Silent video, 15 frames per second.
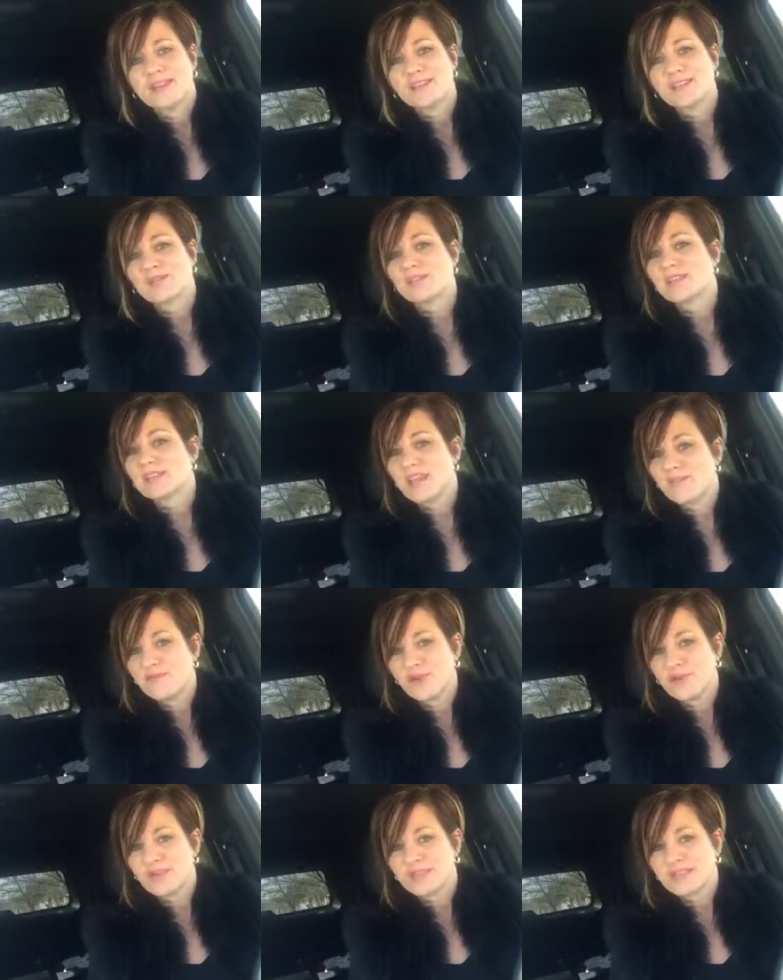So stay
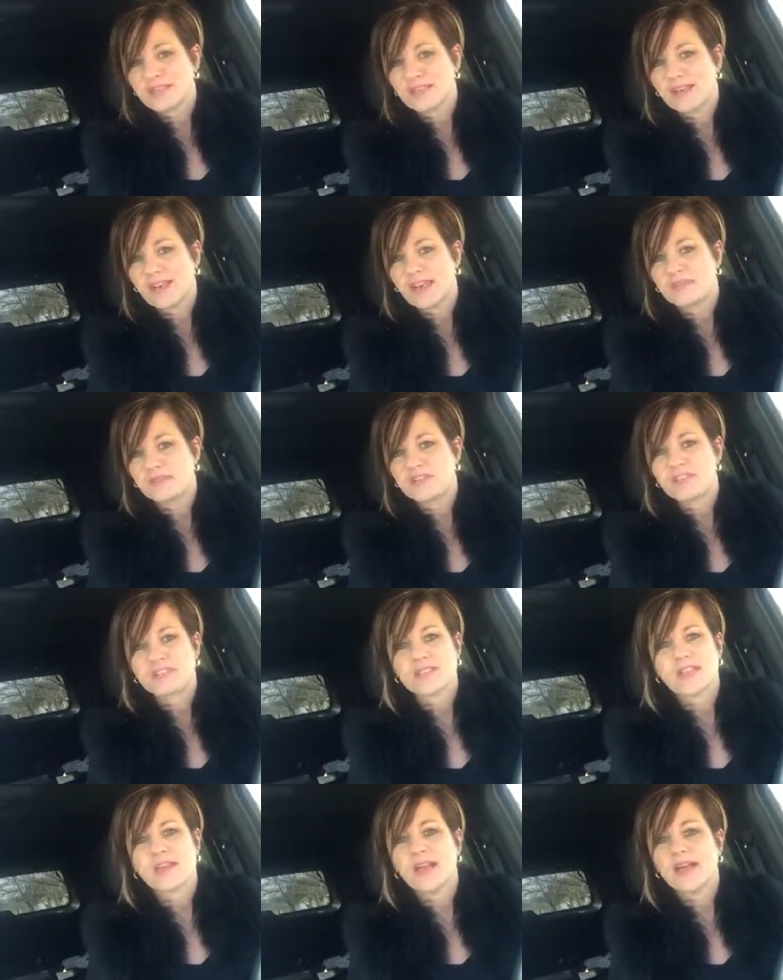focused today.
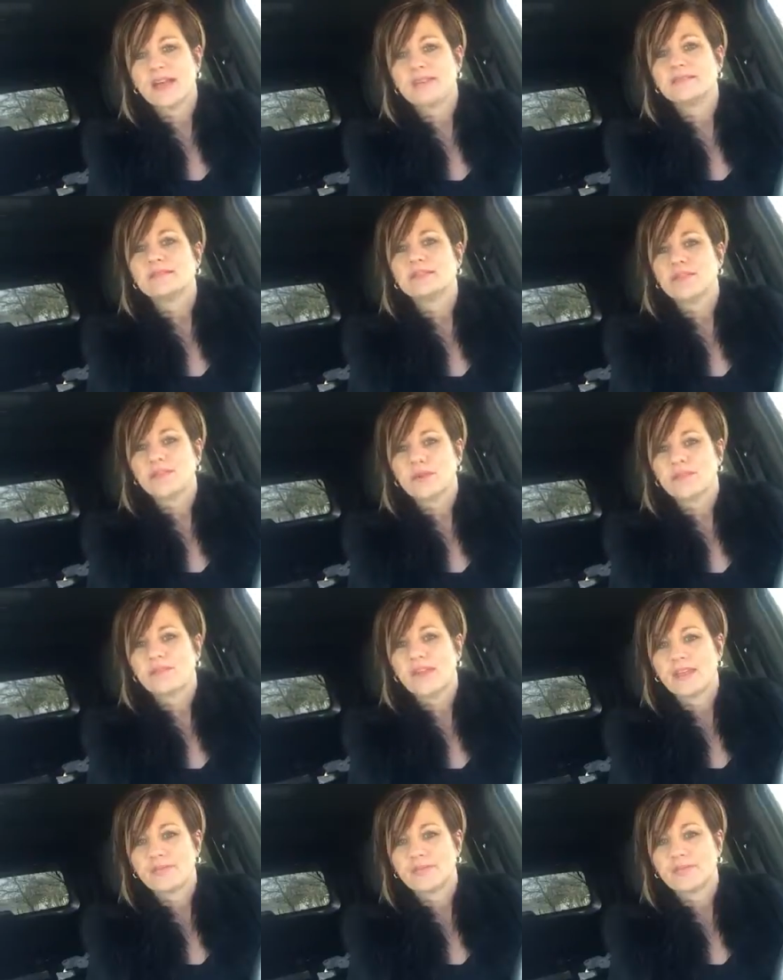Just say, God, you are
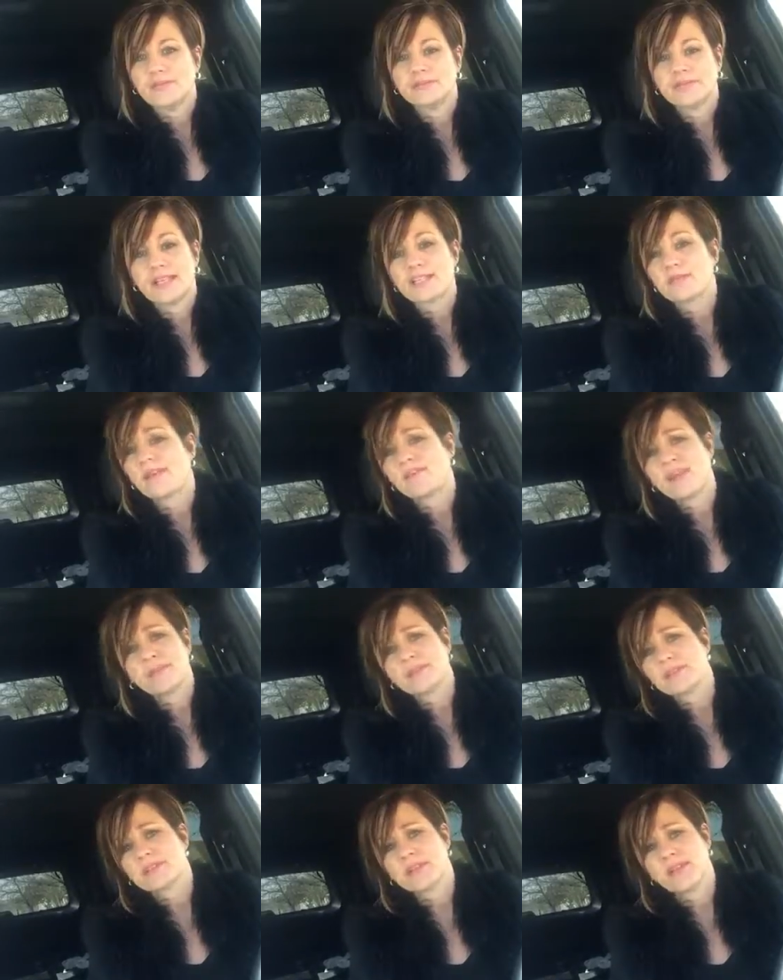faithful. That's my
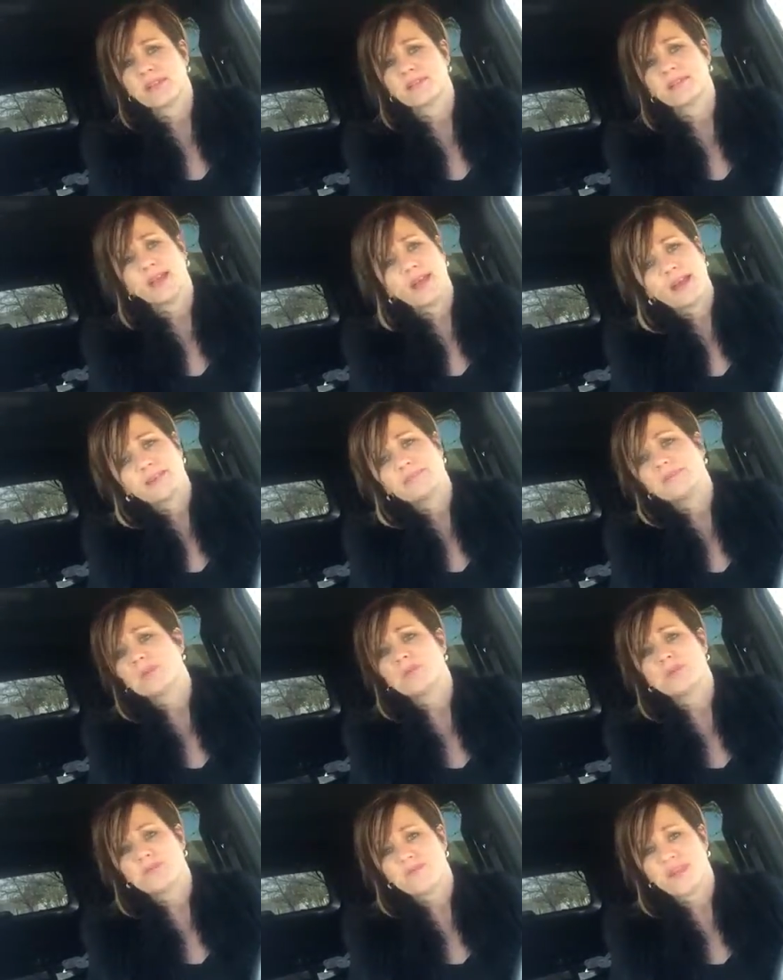favorite saying. God,
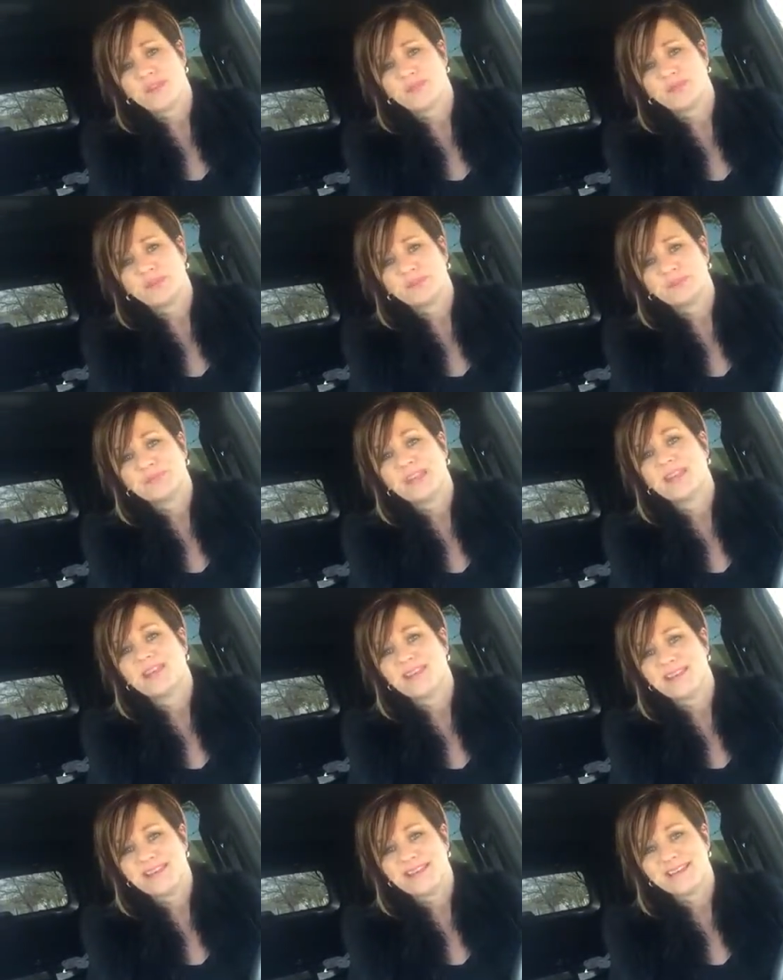you are faithful. And
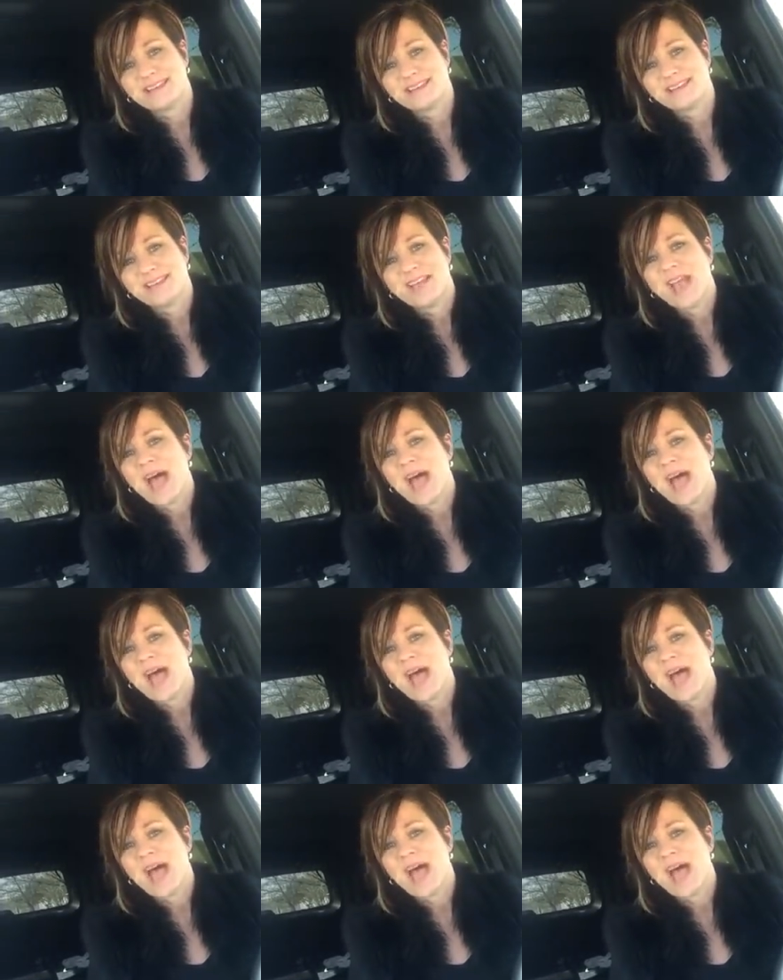he is.